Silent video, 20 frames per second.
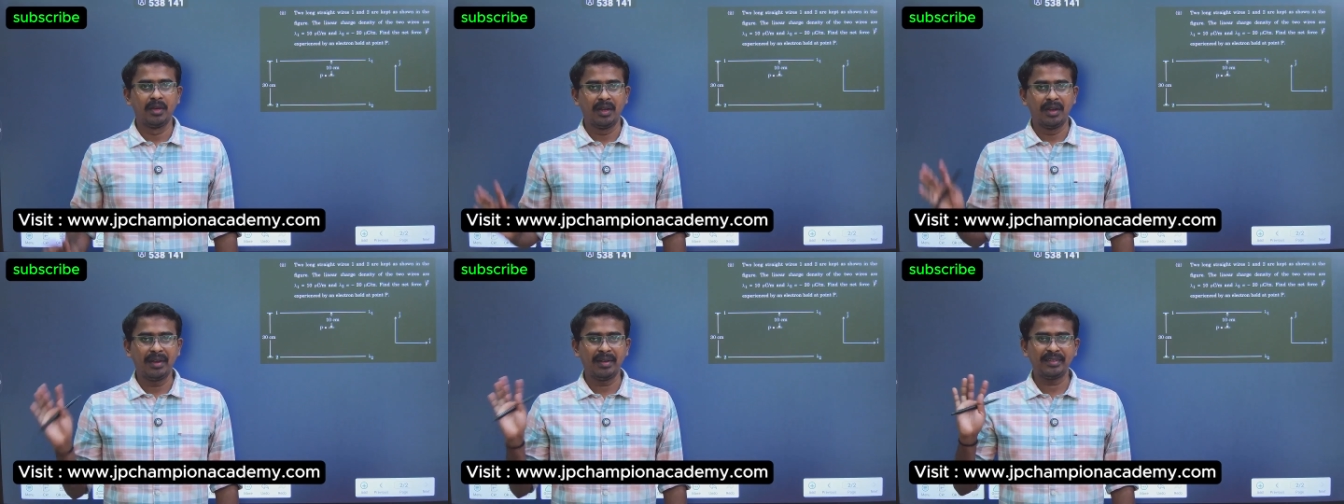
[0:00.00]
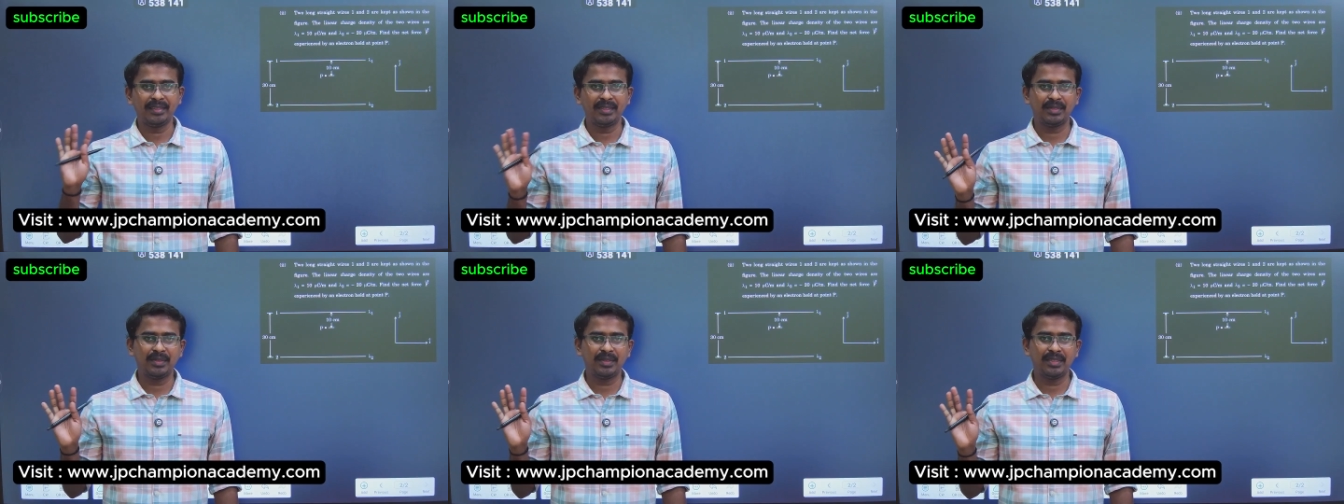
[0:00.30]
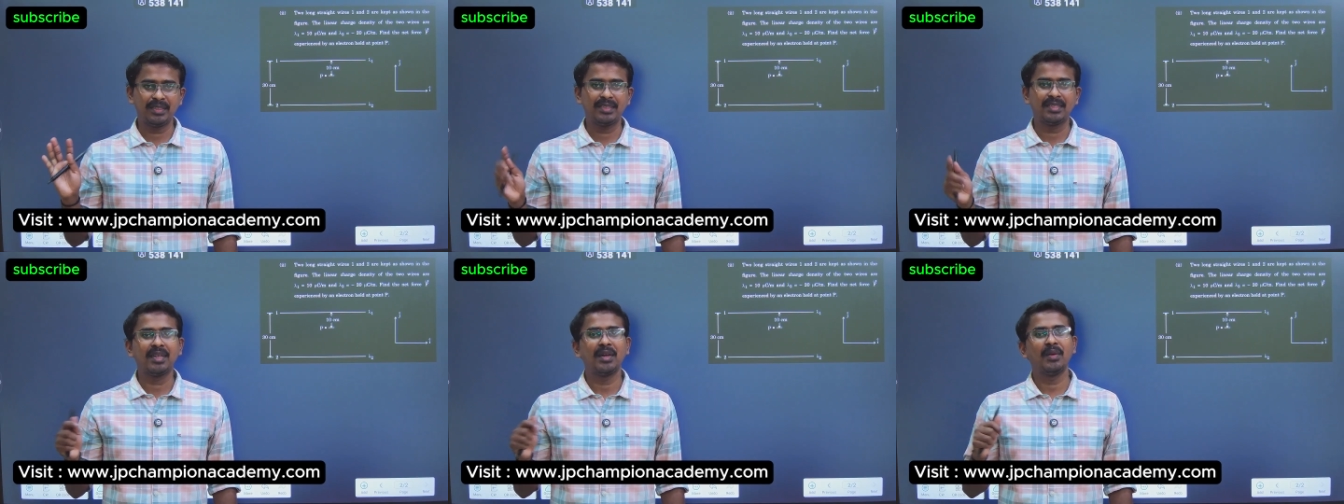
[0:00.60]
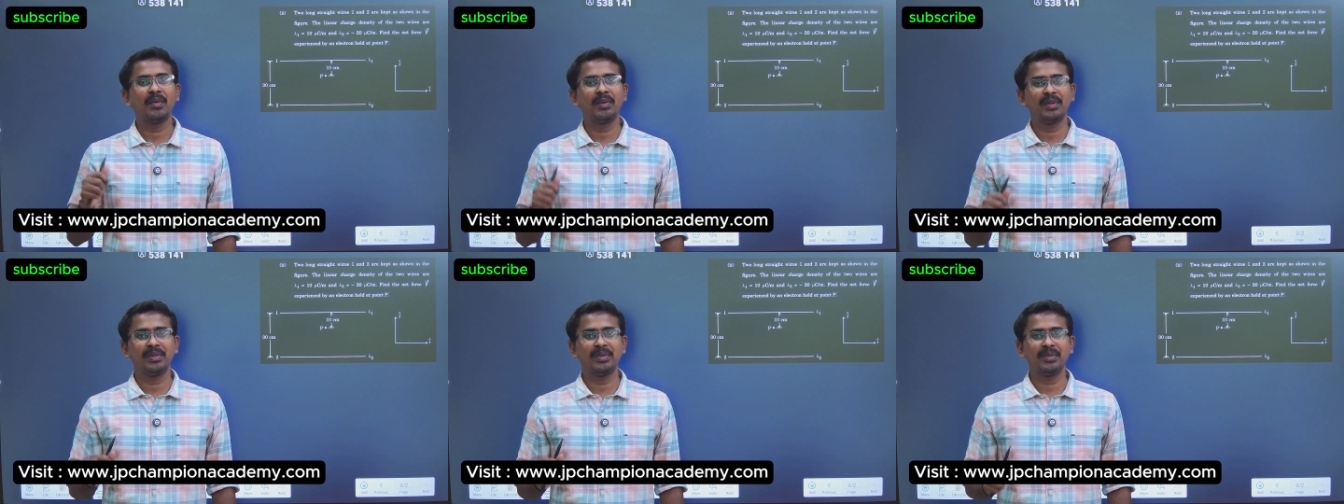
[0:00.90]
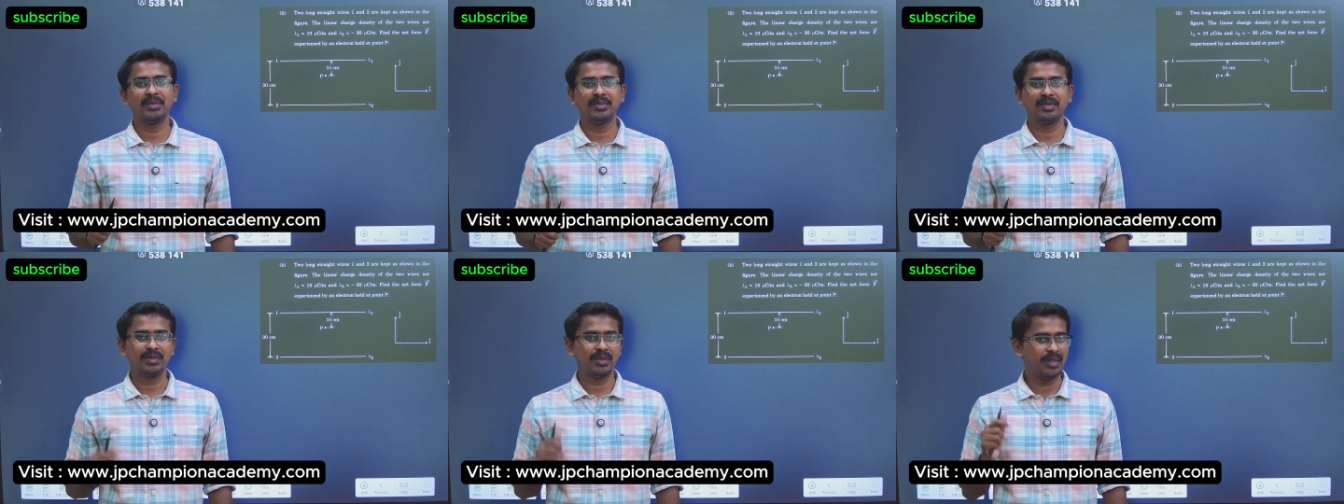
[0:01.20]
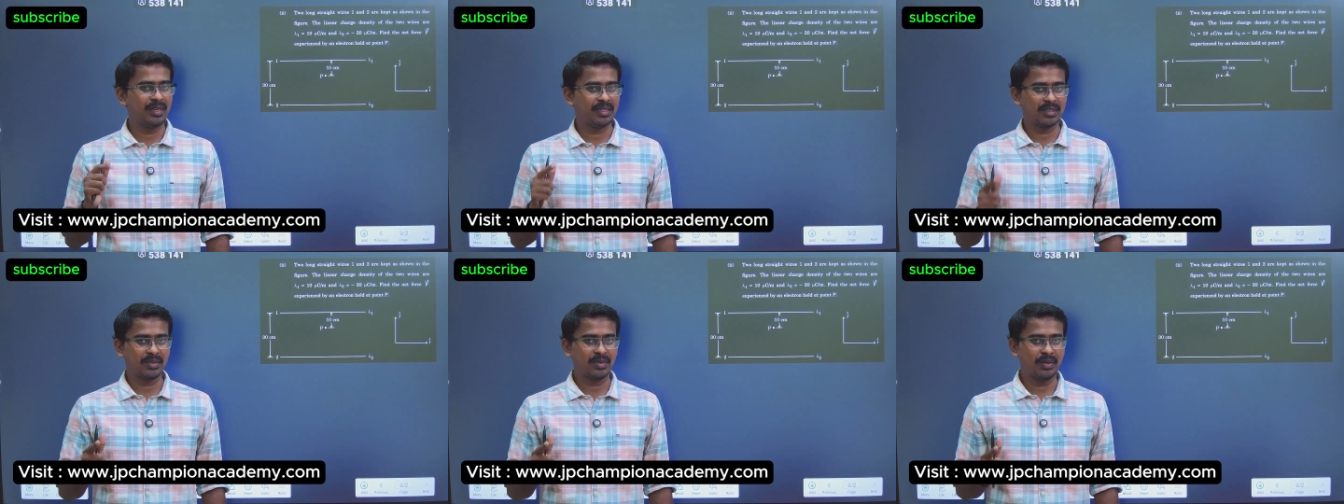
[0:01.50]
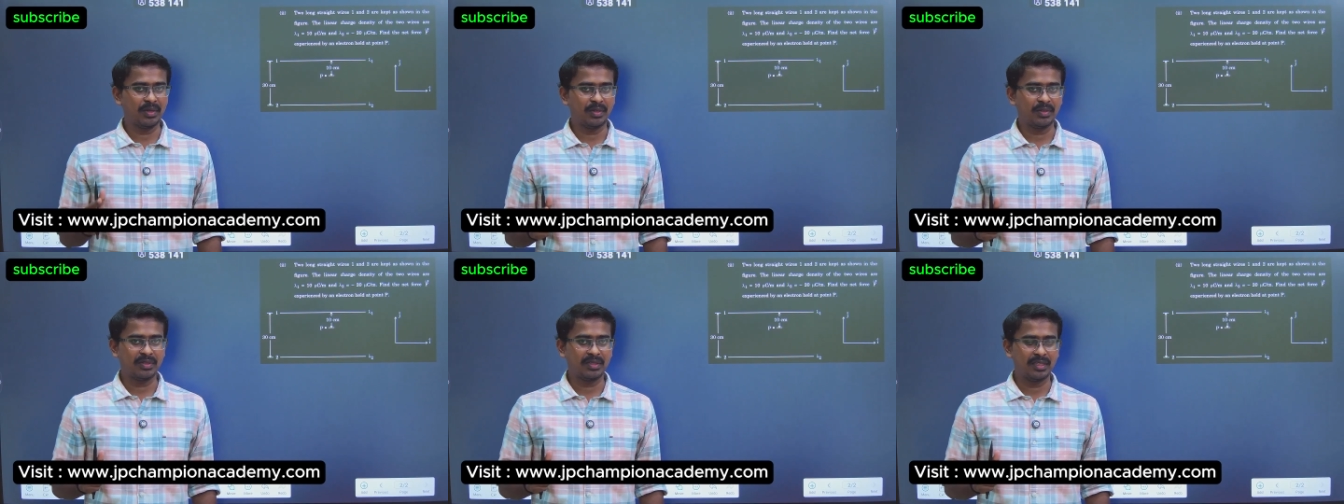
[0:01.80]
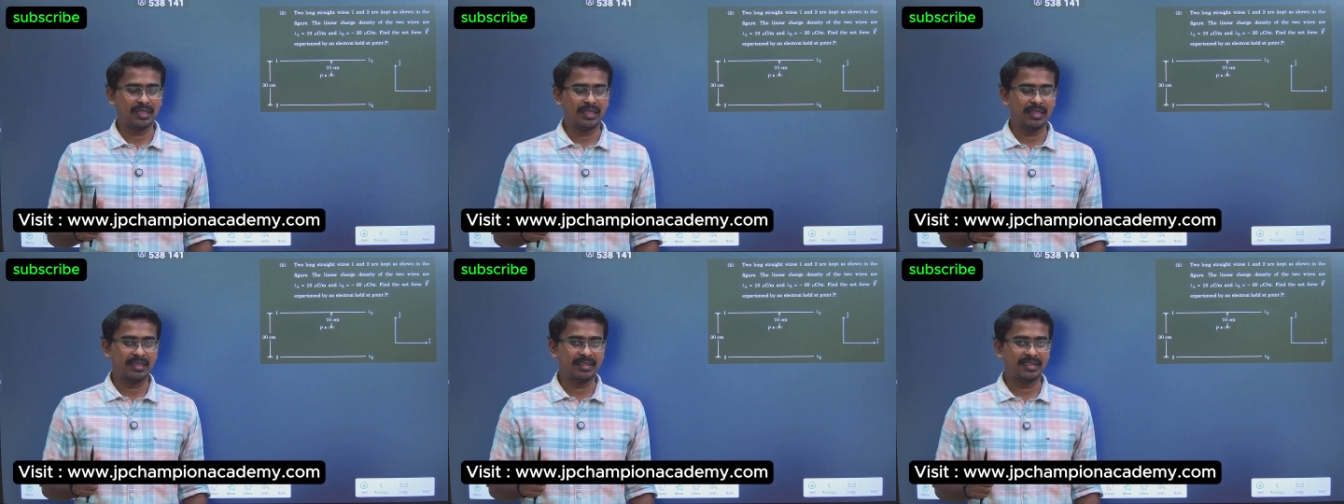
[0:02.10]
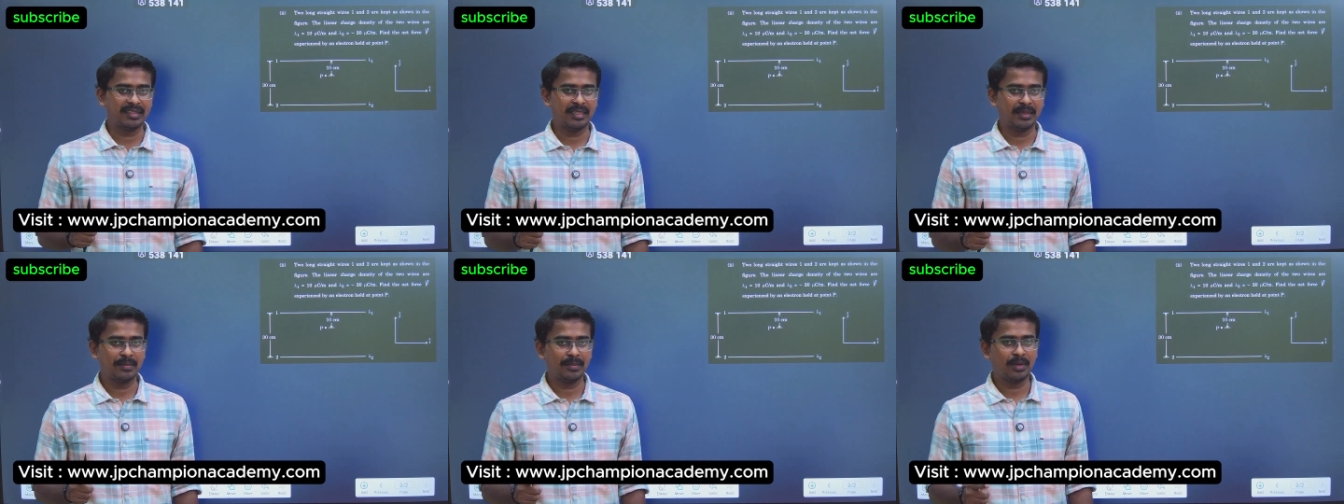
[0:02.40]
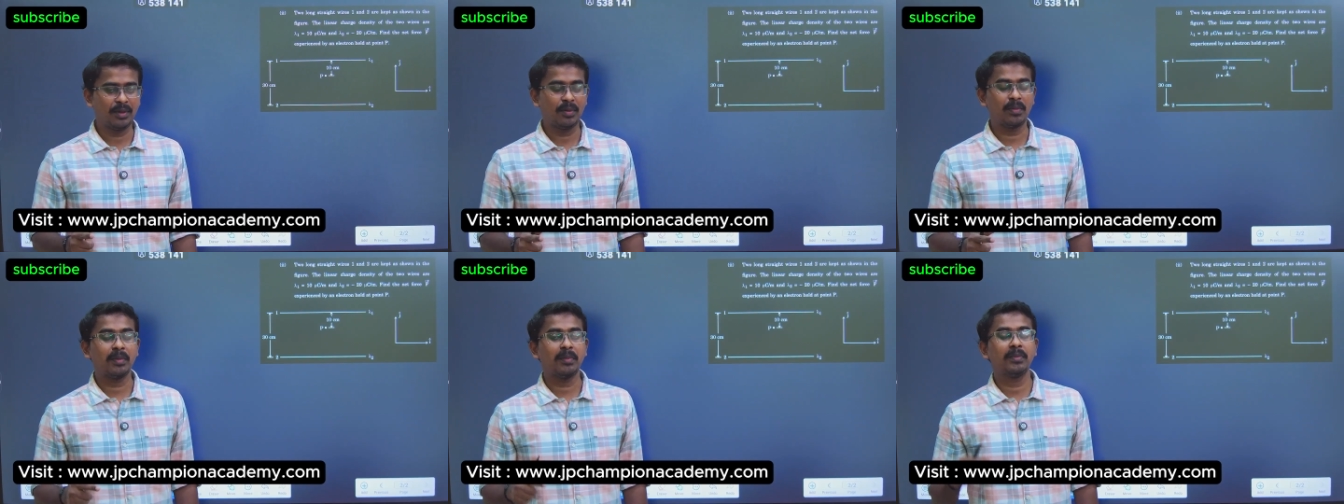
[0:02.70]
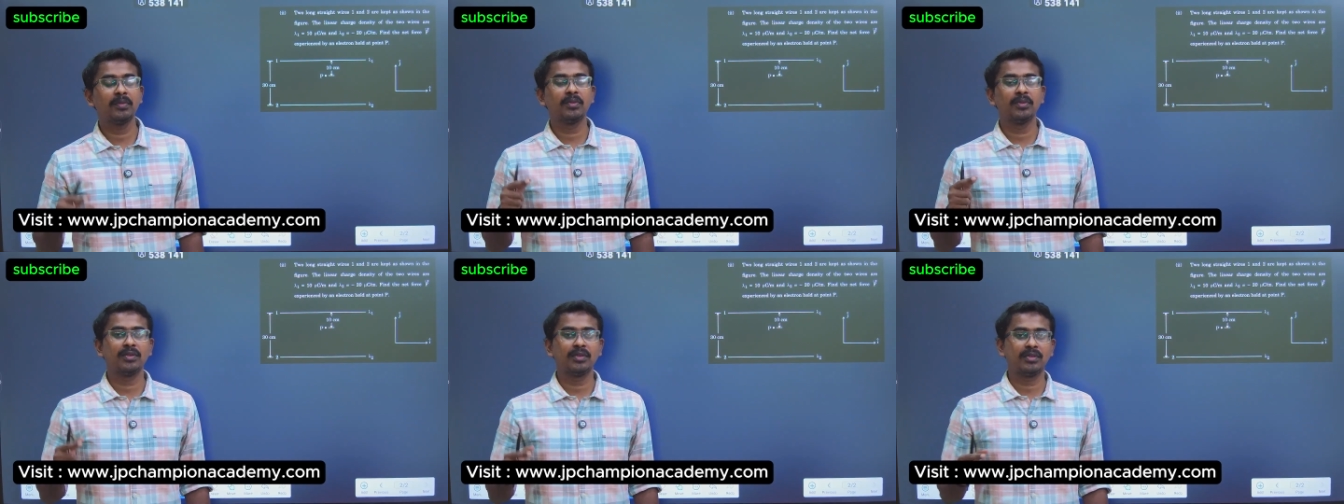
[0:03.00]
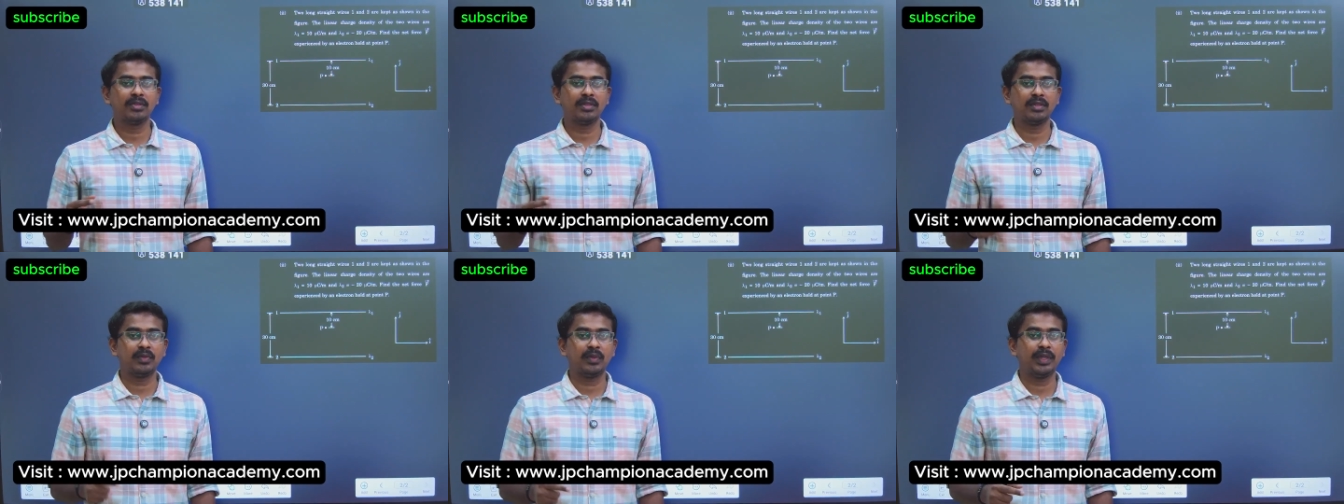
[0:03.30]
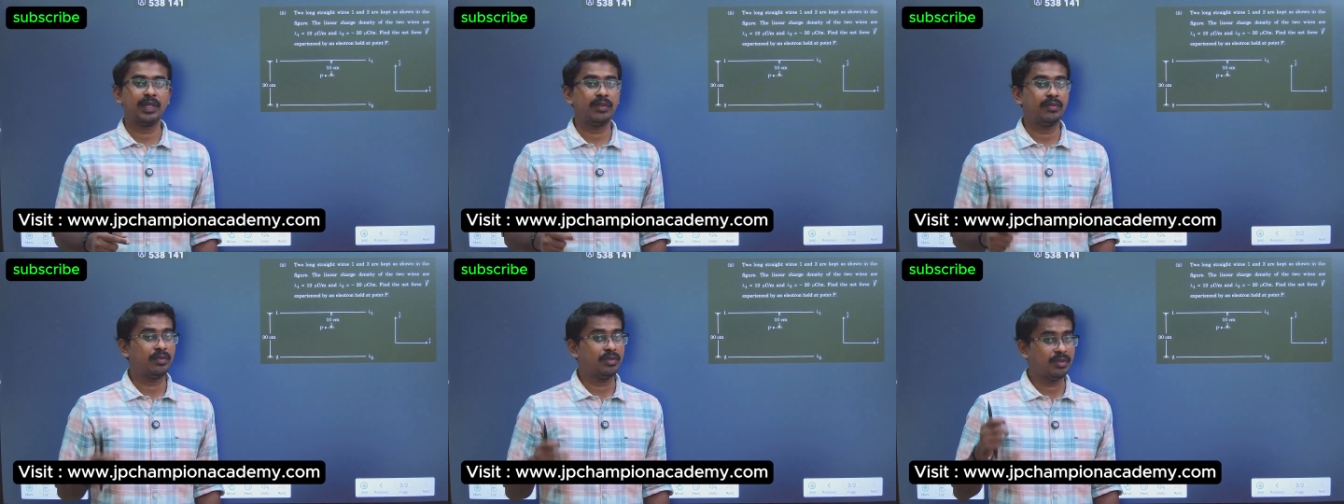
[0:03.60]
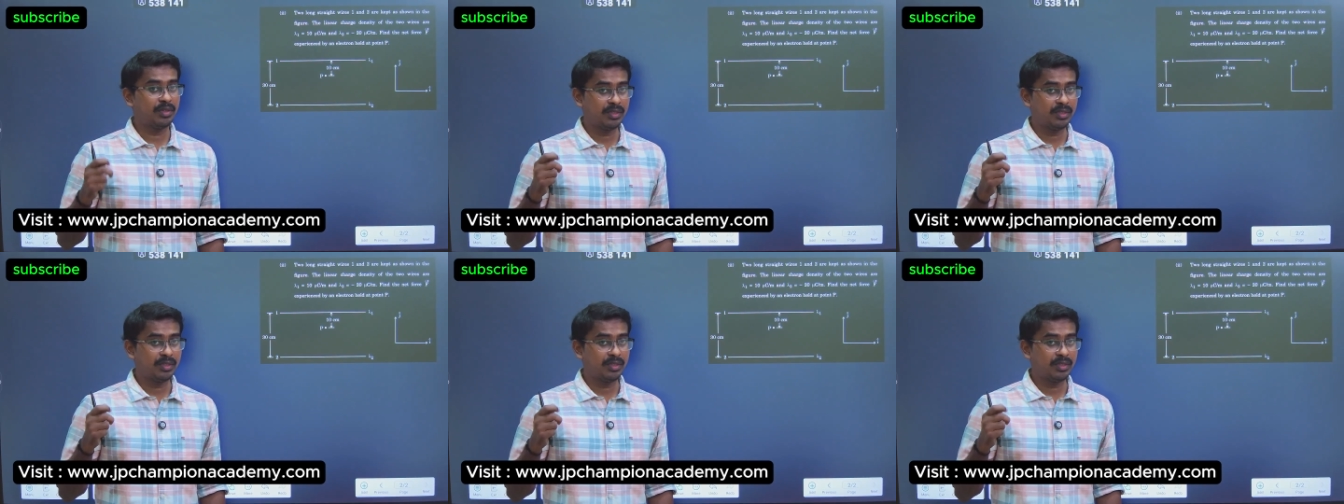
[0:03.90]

Hi students, how are you? So let's go into interesting problem 2024.